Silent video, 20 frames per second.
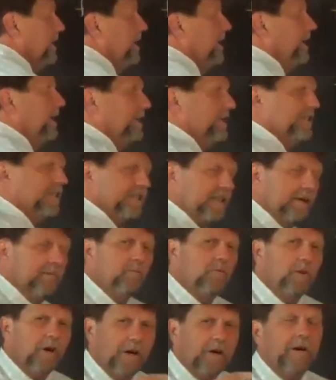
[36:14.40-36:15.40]
is
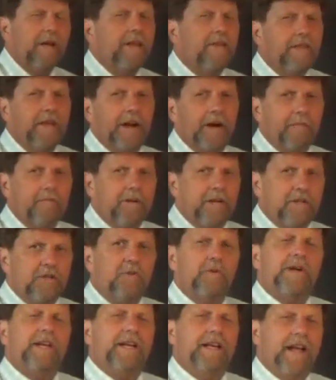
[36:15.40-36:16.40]
somewhere in there
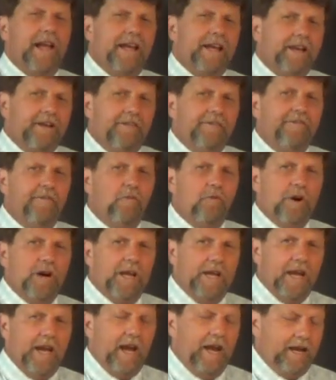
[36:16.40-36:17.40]
between
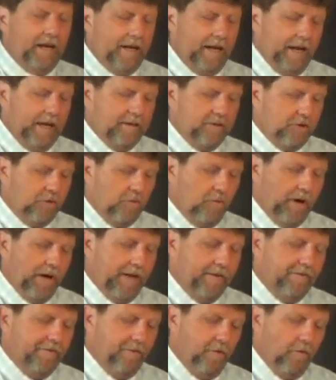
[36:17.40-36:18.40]
-48 and
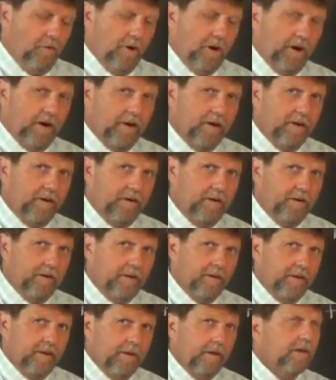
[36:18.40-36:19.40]
24.
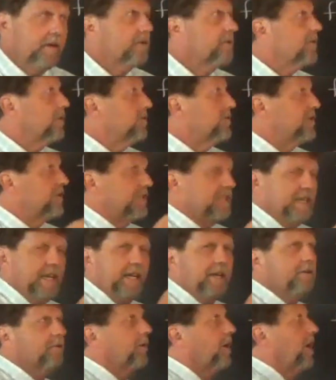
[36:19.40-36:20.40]
So
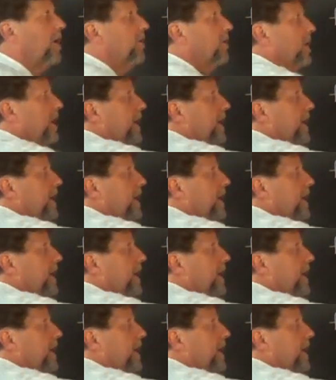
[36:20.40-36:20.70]
0